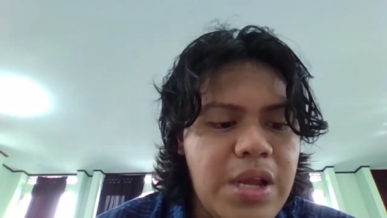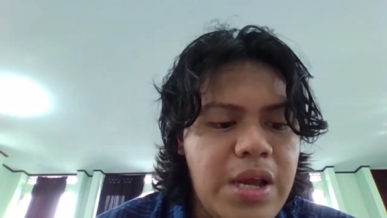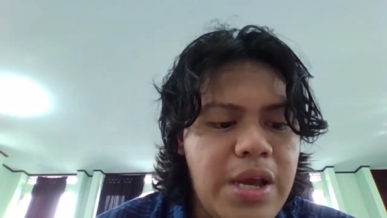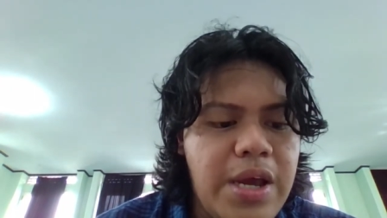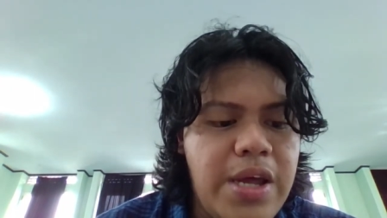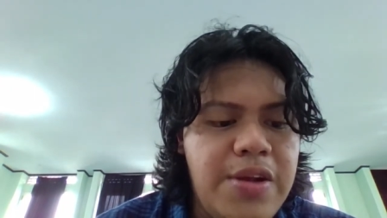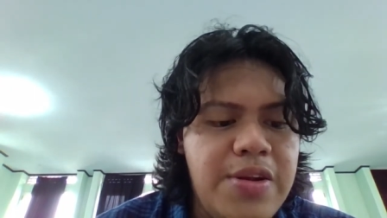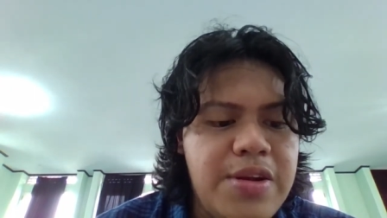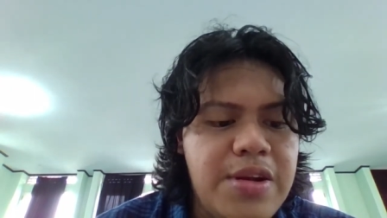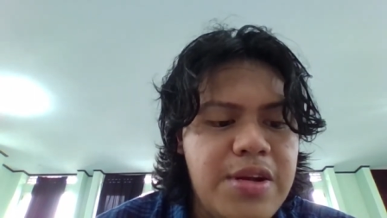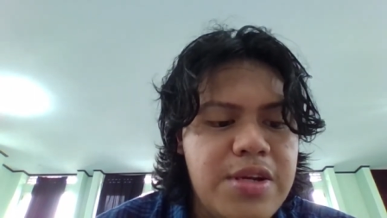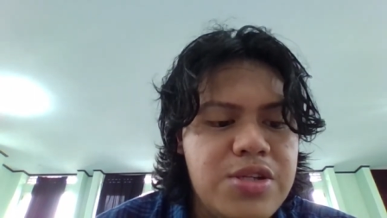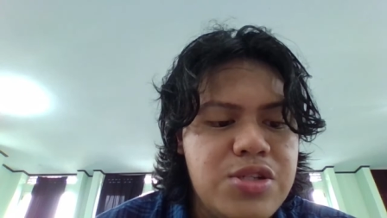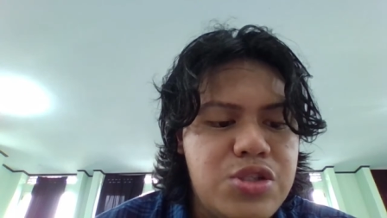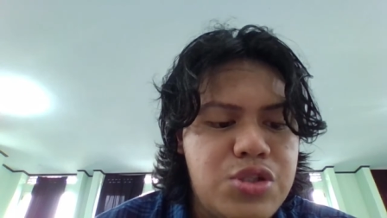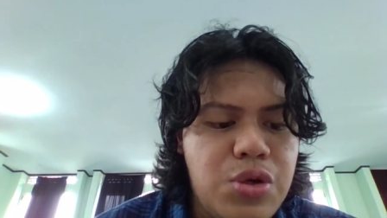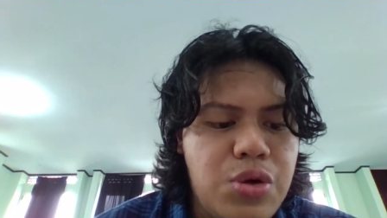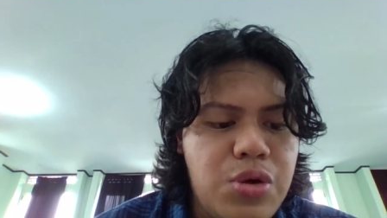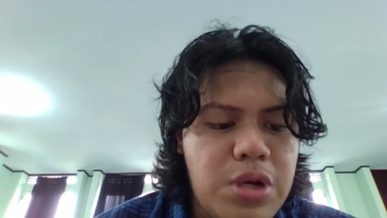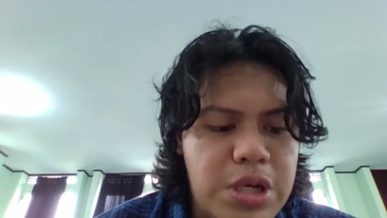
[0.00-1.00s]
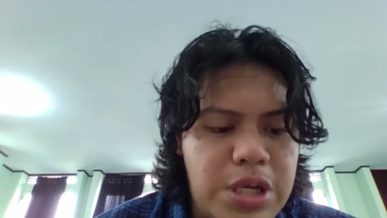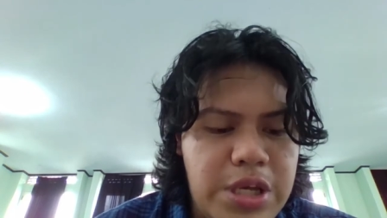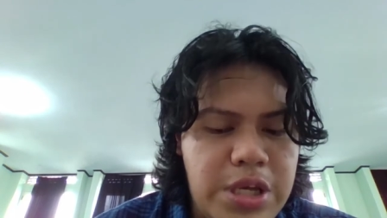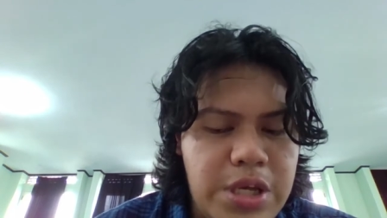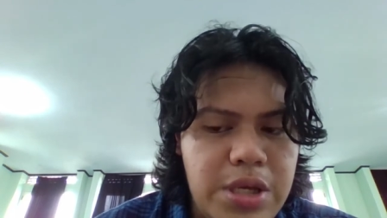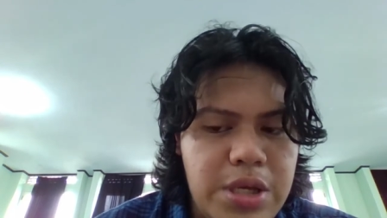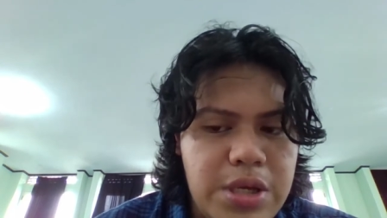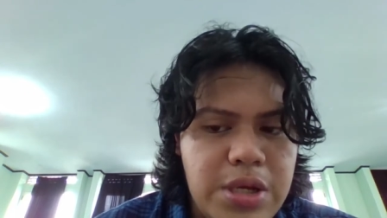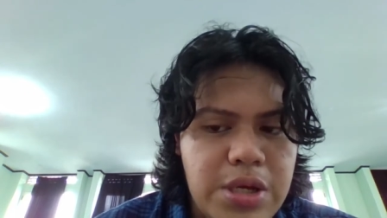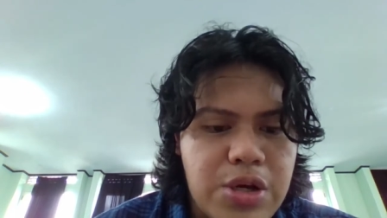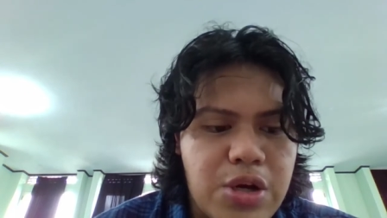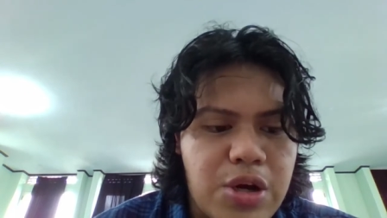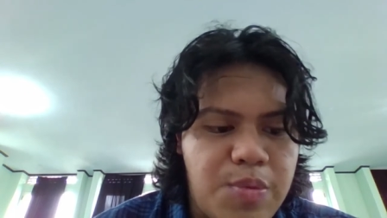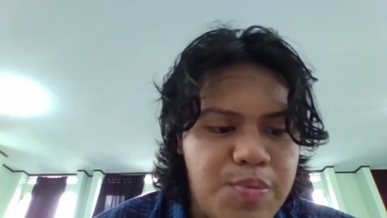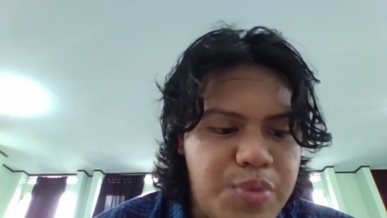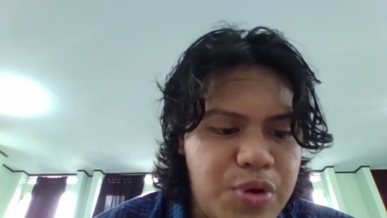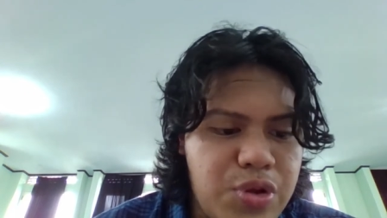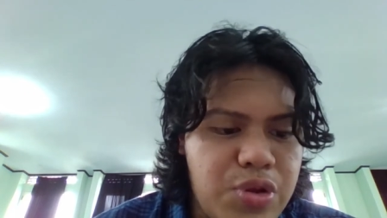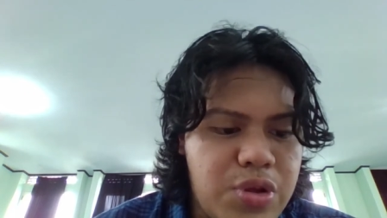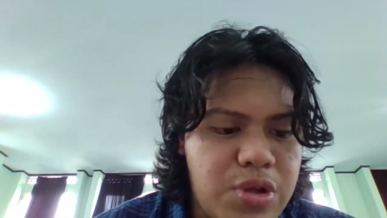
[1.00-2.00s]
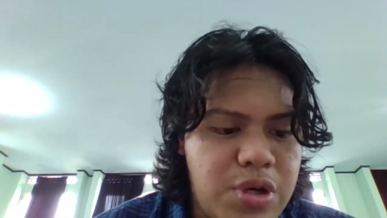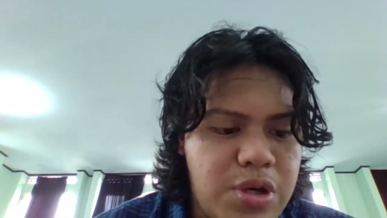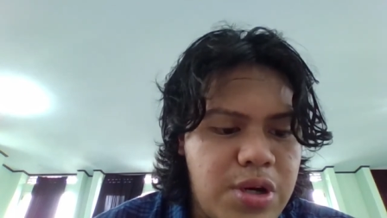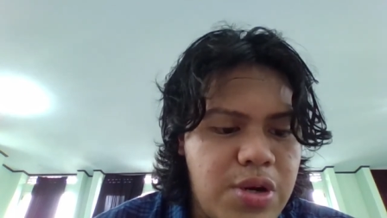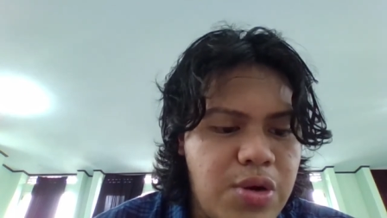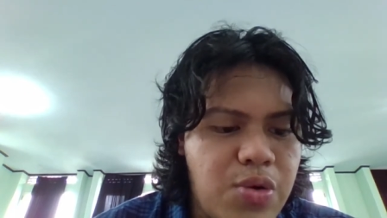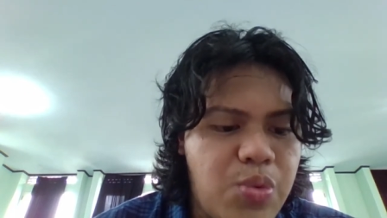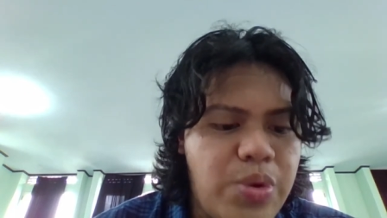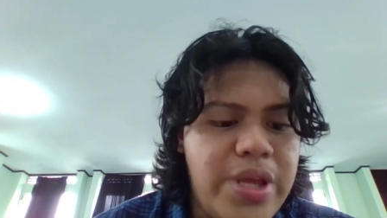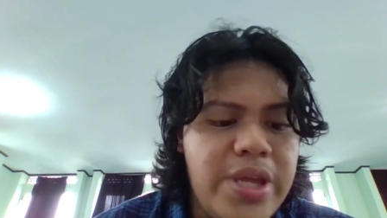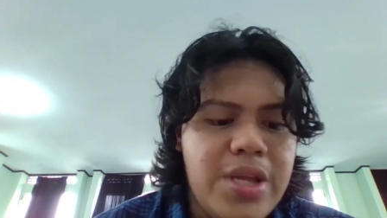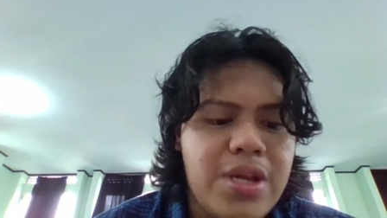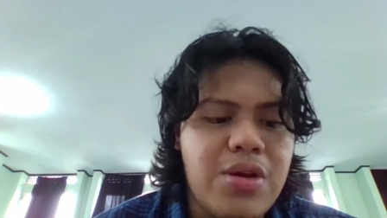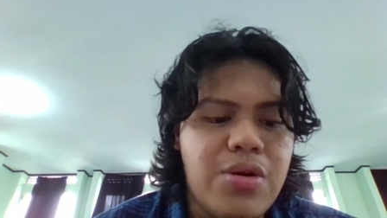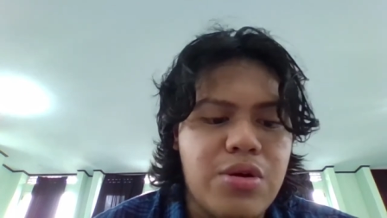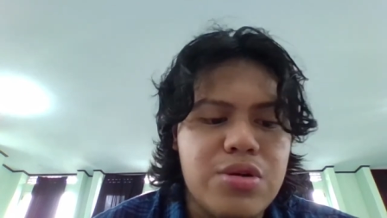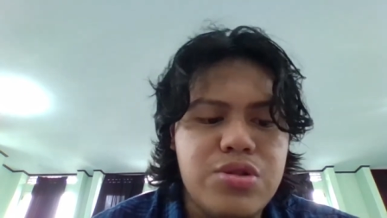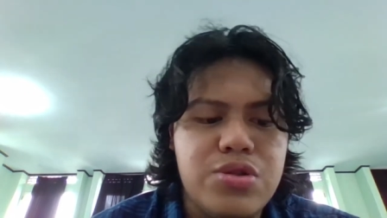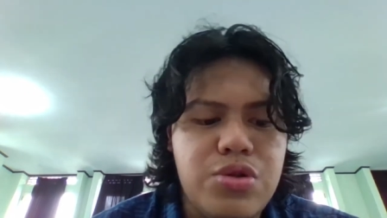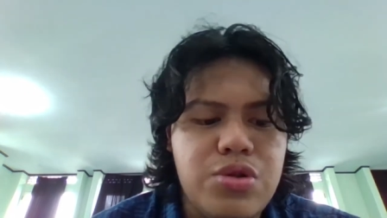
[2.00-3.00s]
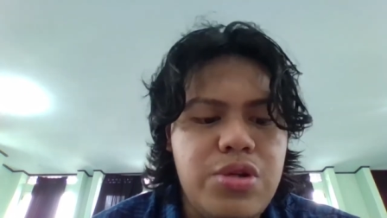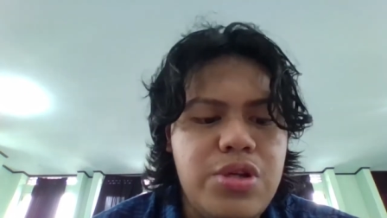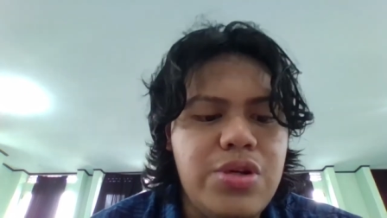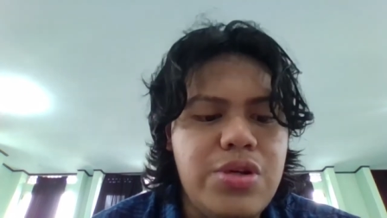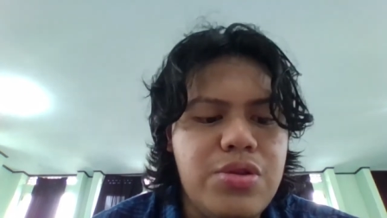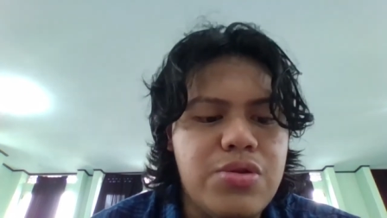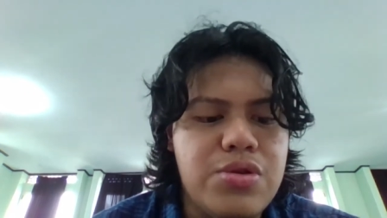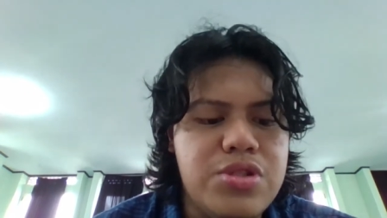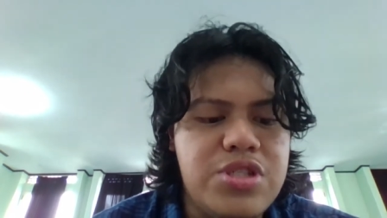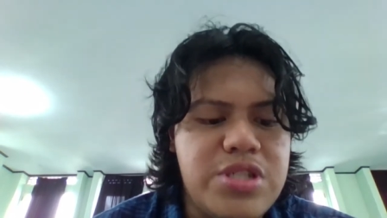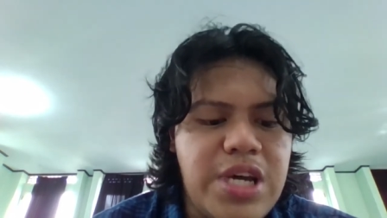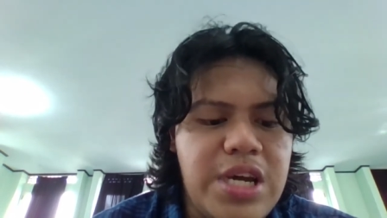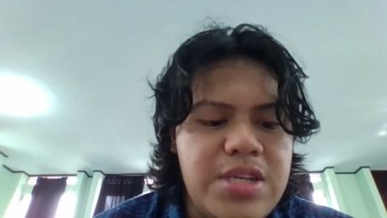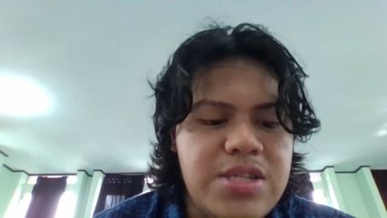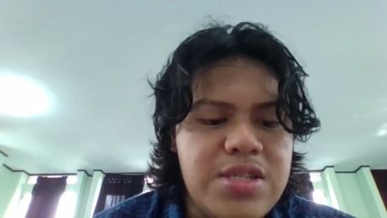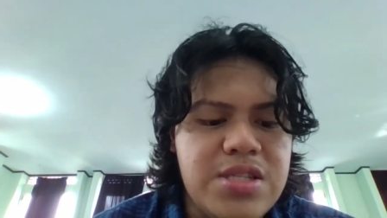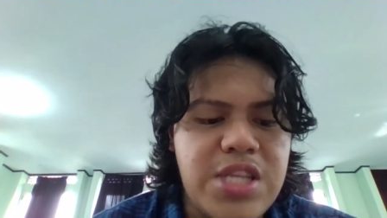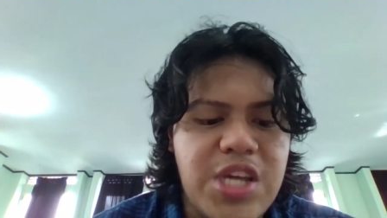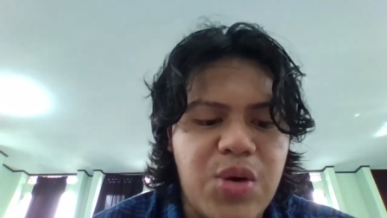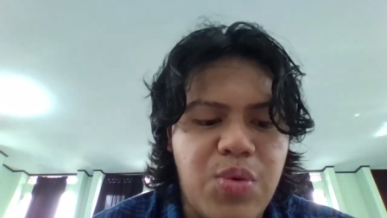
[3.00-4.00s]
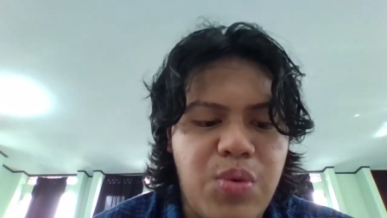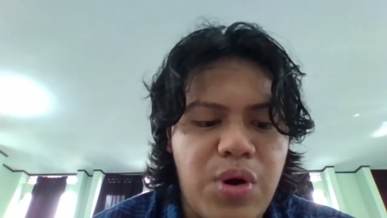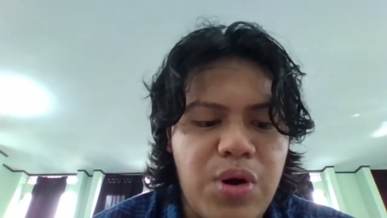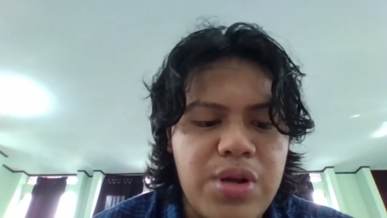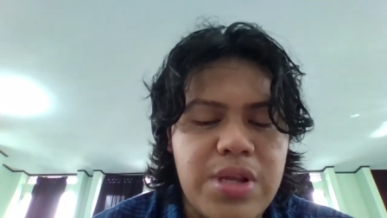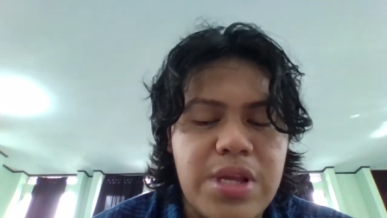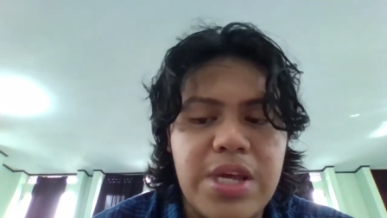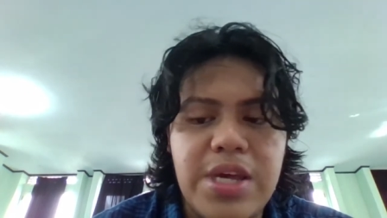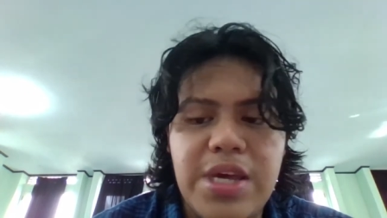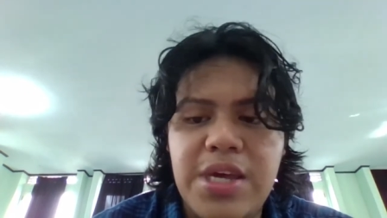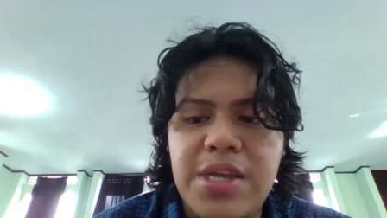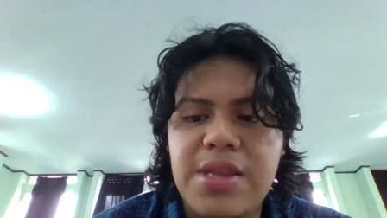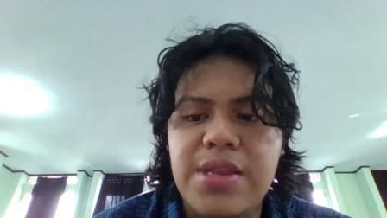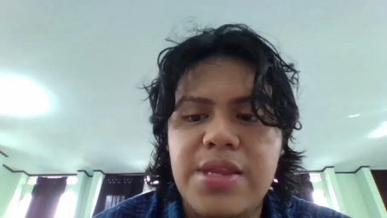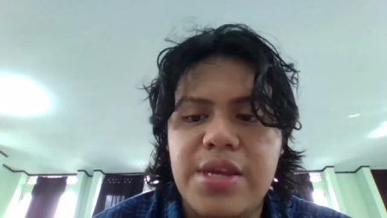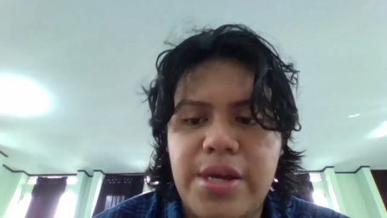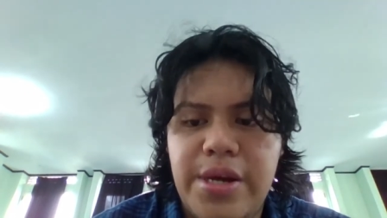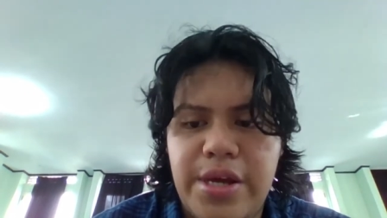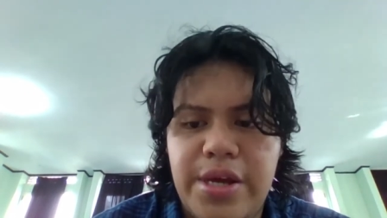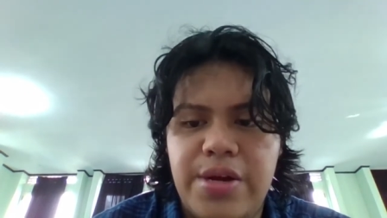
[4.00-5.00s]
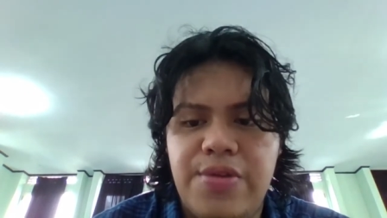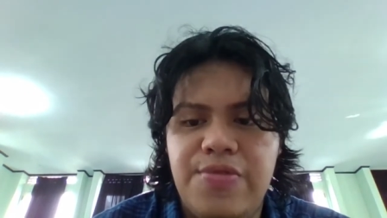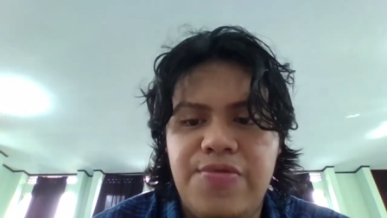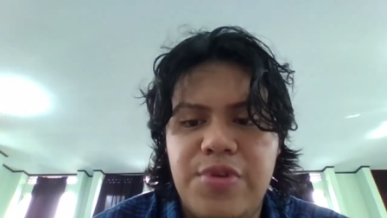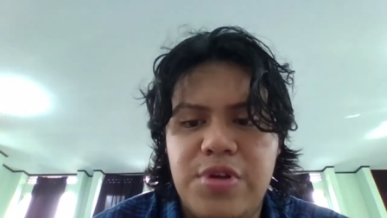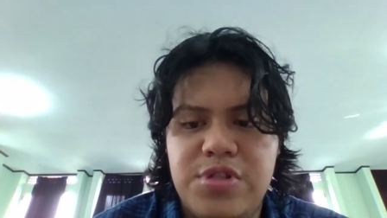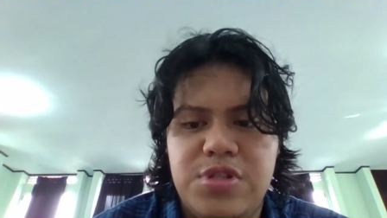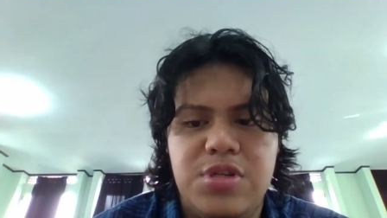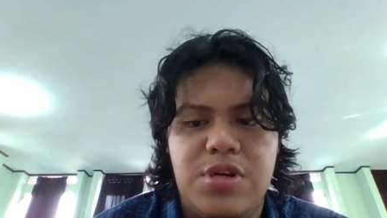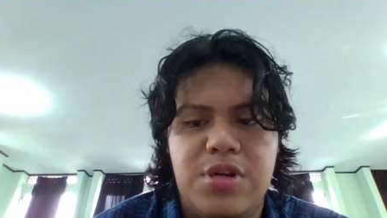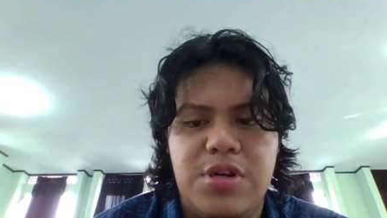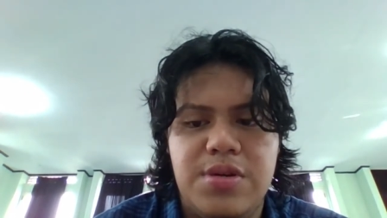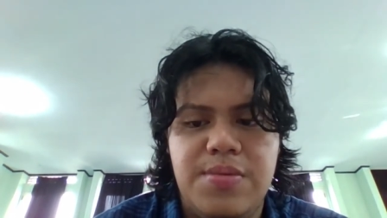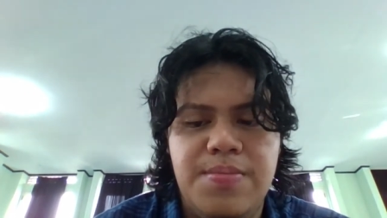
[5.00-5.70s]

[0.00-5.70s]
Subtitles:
and surely computer will continue to change the world in the near future.